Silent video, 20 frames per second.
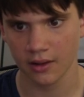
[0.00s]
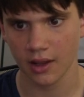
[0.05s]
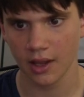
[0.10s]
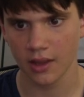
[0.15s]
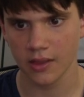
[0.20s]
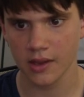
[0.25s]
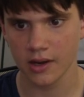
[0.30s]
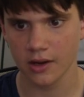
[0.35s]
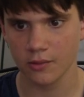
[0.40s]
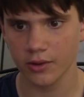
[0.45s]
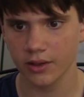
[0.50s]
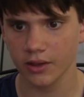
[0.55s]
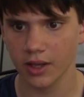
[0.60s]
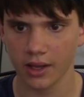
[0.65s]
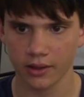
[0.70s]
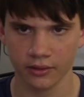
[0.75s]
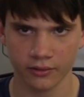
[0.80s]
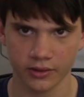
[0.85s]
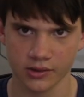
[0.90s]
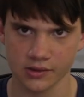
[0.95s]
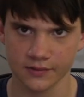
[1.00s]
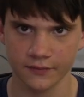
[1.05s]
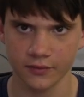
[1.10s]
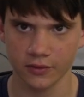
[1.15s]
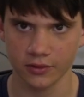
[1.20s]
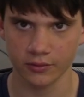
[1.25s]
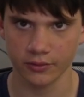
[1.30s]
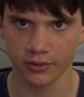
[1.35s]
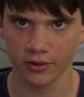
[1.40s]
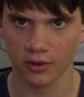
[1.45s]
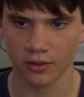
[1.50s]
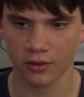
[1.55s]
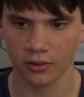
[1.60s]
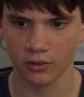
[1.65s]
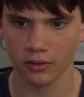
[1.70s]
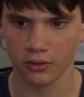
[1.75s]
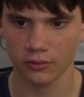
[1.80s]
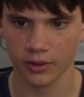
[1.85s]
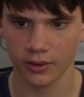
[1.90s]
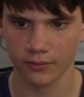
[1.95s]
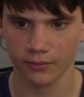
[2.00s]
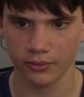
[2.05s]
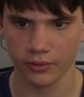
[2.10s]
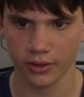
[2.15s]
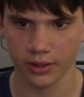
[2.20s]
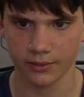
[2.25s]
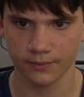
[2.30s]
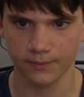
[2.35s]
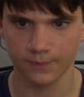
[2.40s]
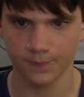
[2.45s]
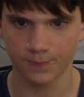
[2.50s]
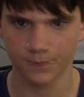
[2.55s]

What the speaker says: And then I went ahead and just filled it with hot glue when it printed.